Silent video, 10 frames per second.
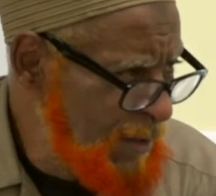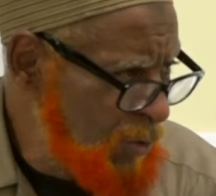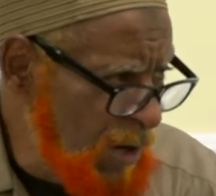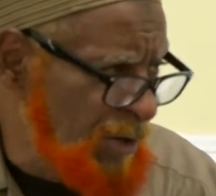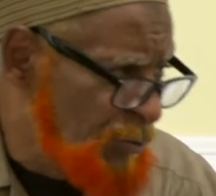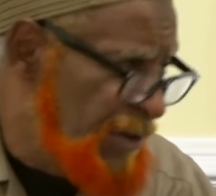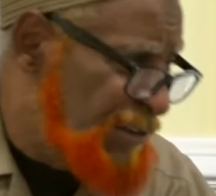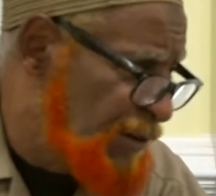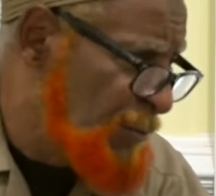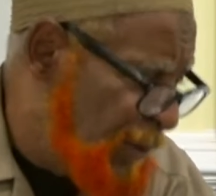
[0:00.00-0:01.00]
or
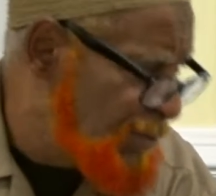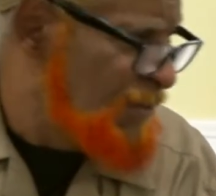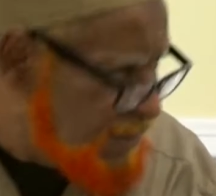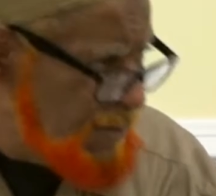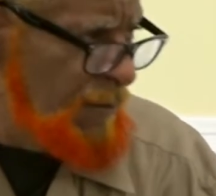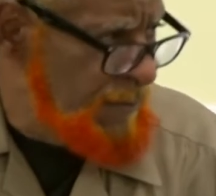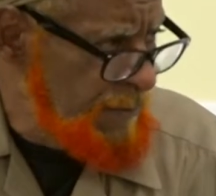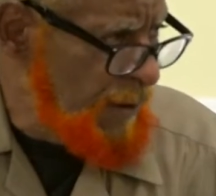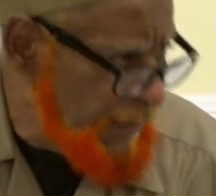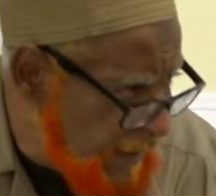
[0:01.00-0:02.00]
unreasonable,
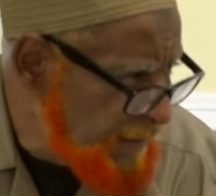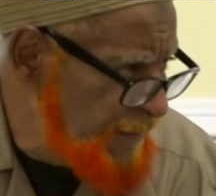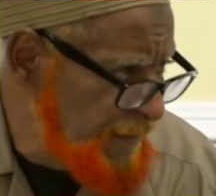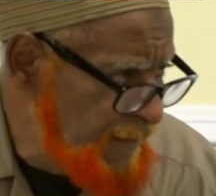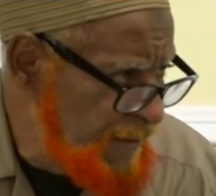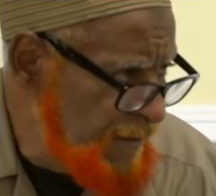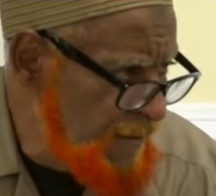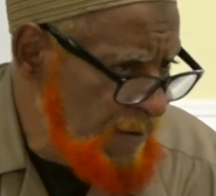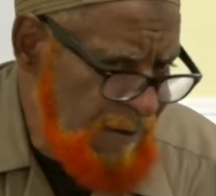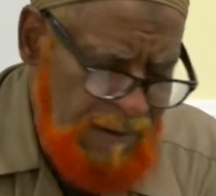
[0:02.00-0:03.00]
okay?
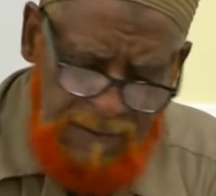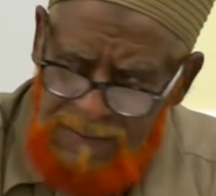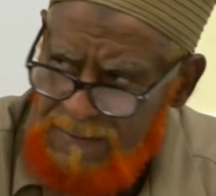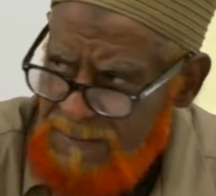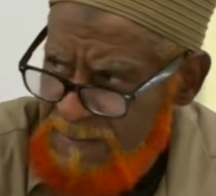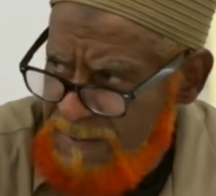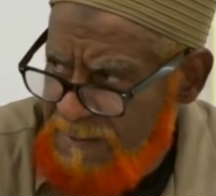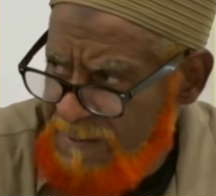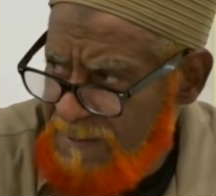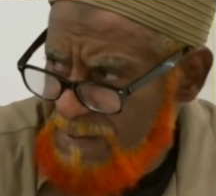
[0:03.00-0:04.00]
All right?
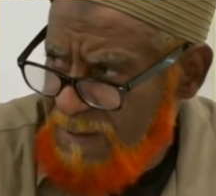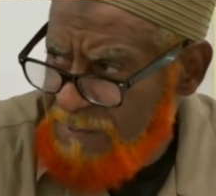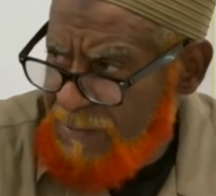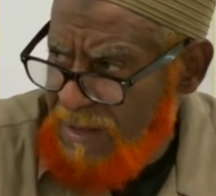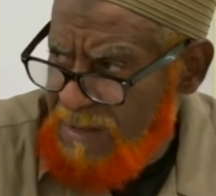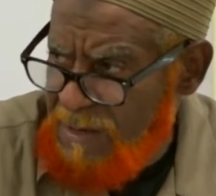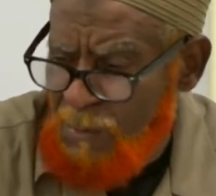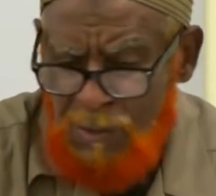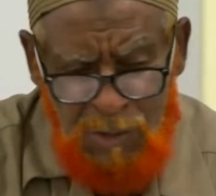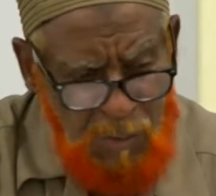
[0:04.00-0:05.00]
That's right. And
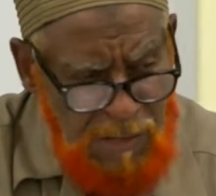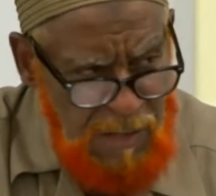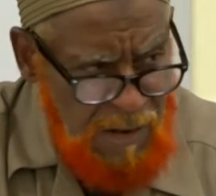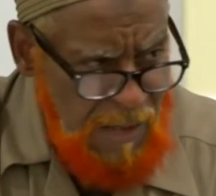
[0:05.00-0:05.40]
then when you and